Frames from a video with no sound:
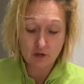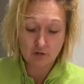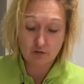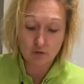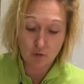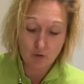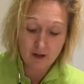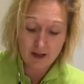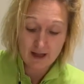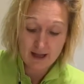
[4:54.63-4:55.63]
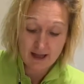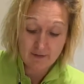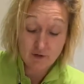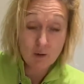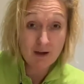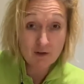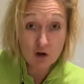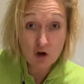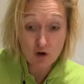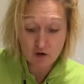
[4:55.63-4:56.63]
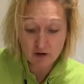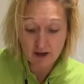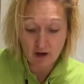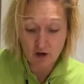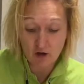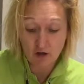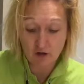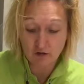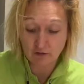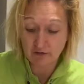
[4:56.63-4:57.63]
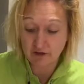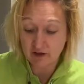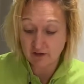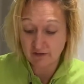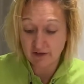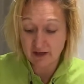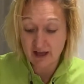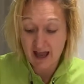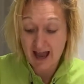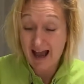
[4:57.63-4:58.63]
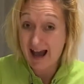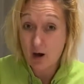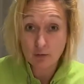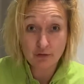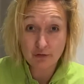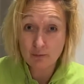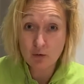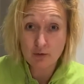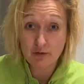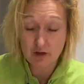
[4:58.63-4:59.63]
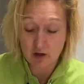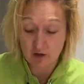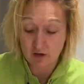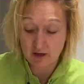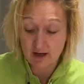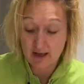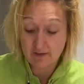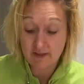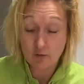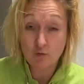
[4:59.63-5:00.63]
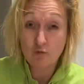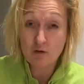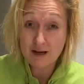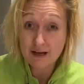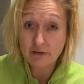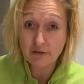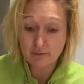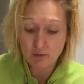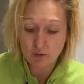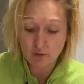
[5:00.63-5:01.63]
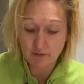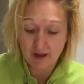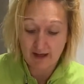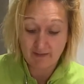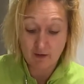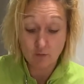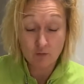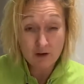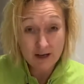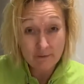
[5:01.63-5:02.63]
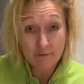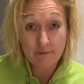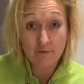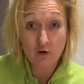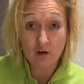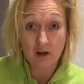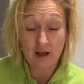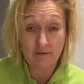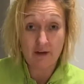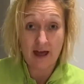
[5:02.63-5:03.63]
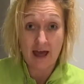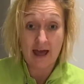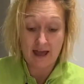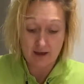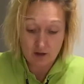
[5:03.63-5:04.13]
So if you have a look at our lungs, you can see how smooth they are. They're really smooth and they're really full of air,